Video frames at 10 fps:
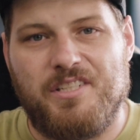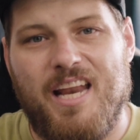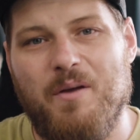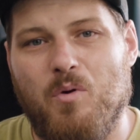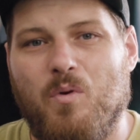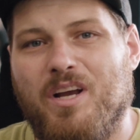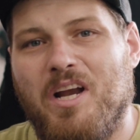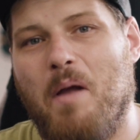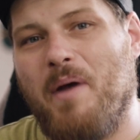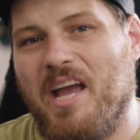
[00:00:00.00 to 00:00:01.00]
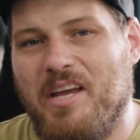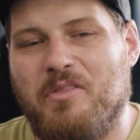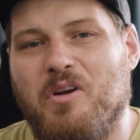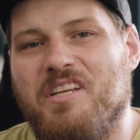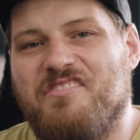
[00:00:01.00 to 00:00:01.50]
Today we're working on my
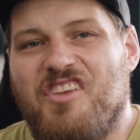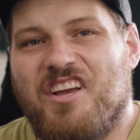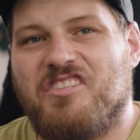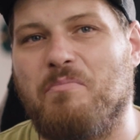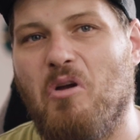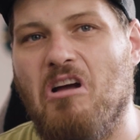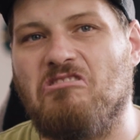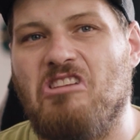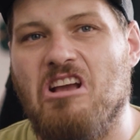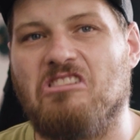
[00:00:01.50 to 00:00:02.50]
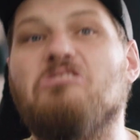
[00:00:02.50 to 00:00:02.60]
E36, the Project